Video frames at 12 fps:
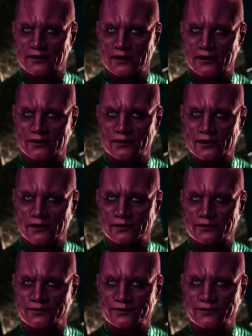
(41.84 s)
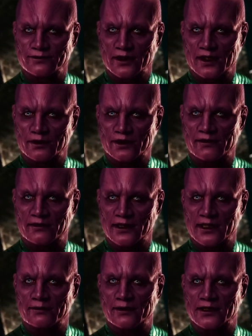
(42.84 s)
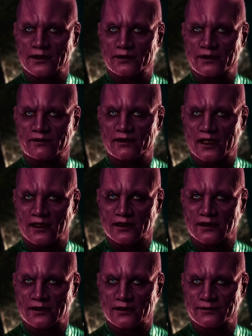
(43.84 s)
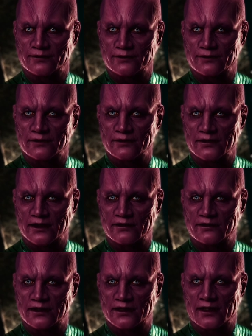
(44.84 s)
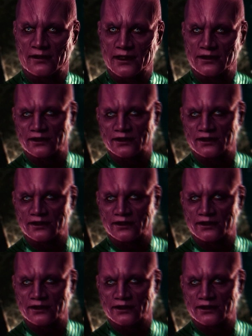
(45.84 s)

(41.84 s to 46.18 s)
to a newly planned H B O show called Lanterns, which is carefully put